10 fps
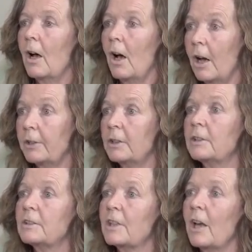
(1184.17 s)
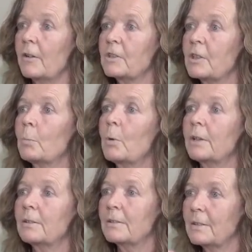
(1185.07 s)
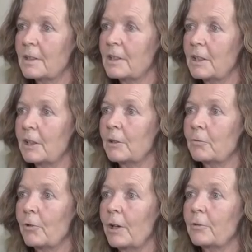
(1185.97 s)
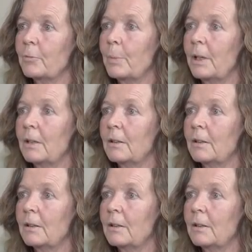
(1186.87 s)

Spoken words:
I needed to have someone sitting in front of me